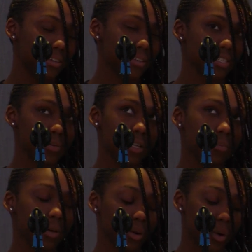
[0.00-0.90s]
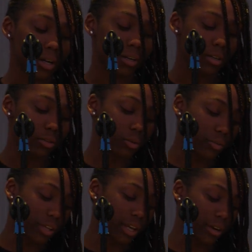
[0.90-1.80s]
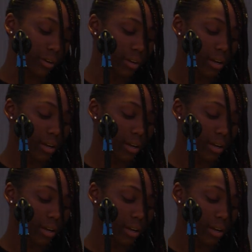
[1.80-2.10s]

and the smell of marijuana hung low in the air.